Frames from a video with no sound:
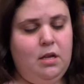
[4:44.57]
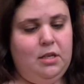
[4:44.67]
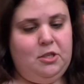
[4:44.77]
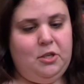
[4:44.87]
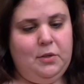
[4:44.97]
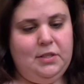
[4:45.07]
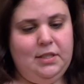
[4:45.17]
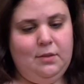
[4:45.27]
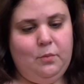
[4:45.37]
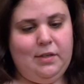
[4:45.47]
The
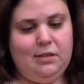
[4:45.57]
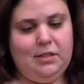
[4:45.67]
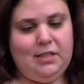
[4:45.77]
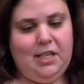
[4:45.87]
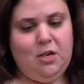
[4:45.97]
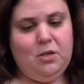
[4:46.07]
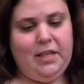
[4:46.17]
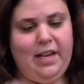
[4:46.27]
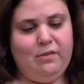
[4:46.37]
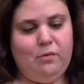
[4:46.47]
chosen will secure a
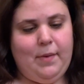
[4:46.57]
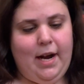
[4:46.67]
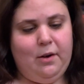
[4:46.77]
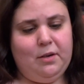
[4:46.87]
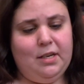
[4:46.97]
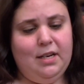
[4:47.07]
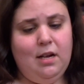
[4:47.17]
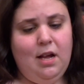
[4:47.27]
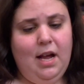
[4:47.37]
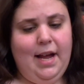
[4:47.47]
life of power
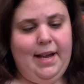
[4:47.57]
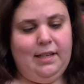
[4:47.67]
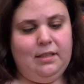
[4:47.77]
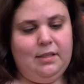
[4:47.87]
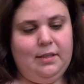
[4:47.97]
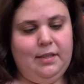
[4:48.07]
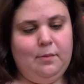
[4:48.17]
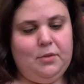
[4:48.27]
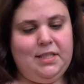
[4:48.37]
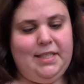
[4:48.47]
and
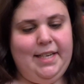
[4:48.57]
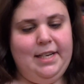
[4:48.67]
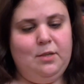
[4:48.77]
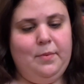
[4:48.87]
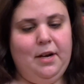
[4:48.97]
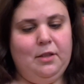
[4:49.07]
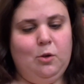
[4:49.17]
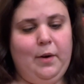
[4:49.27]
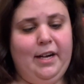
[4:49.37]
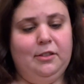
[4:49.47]
prestige beyond their
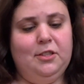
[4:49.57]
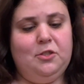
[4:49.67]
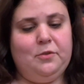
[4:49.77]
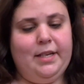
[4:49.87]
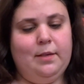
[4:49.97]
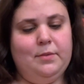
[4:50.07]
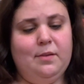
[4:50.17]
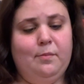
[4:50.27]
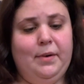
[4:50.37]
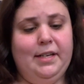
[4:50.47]
wildest dreams,
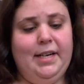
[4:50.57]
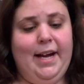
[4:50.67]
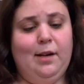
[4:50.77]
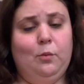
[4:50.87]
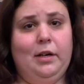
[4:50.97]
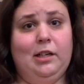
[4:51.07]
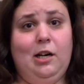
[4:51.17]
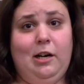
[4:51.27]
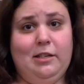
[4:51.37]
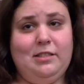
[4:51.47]
but at what
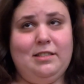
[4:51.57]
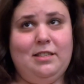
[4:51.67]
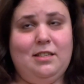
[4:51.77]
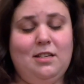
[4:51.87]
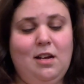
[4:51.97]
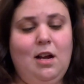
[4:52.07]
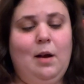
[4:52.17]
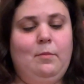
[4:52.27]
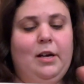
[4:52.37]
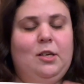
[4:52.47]
cost?
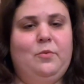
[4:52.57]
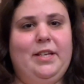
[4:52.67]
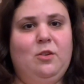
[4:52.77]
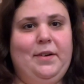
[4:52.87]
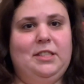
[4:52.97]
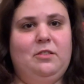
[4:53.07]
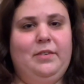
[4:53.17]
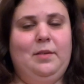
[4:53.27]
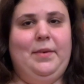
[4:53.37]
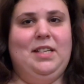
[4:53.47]
I'm not going to read the rest of
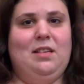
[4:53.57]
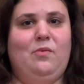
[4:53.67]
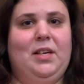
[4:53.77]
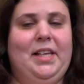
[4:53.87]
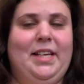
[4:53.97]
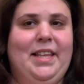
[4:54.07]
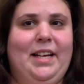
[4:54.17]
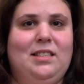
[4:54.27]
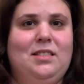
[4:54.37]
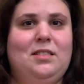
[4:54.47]
it because I feel like
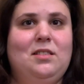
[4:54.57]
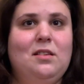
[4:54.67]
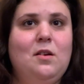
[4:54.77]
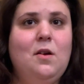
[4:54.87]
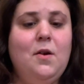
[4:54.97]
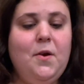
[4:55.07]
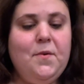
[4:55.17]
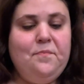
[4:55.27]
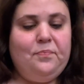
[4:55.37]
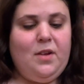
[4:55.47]
that's
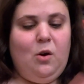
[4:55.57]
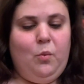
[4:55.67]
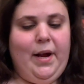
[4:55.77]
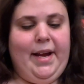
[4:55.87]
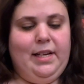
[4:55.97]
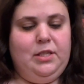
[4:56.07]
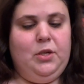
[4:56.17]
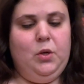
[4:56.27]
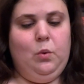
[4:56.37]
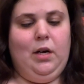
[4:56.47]
a way
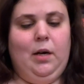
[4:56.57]
to